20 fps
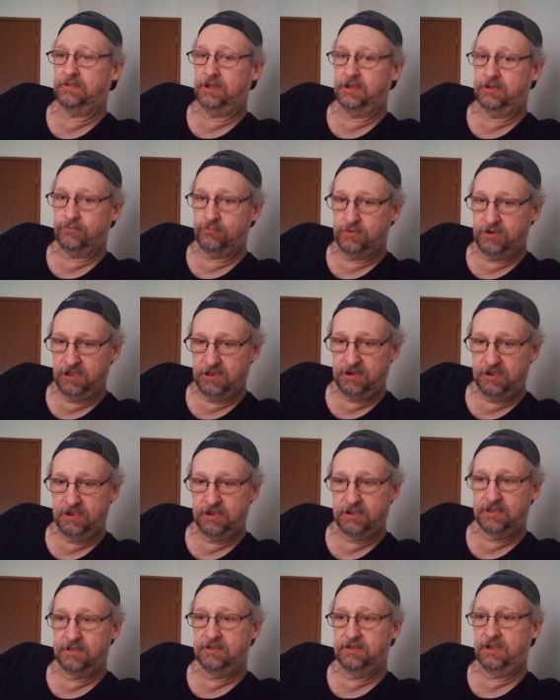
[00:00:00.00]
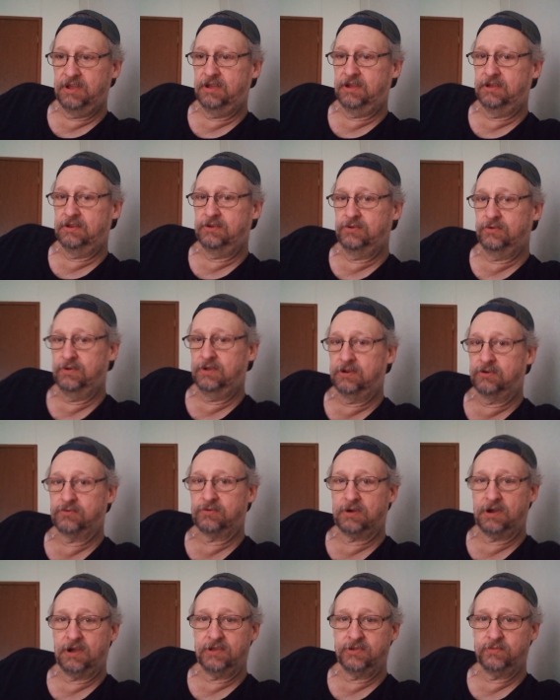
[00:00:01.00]
and doing crosswords, something
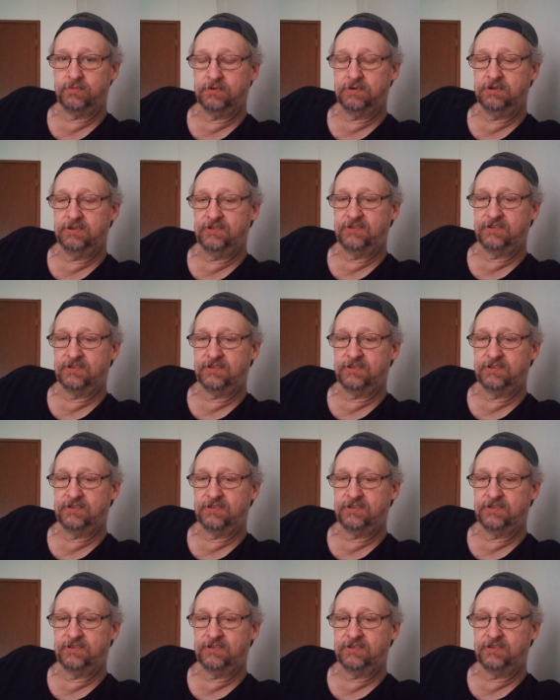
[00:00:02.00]
like that,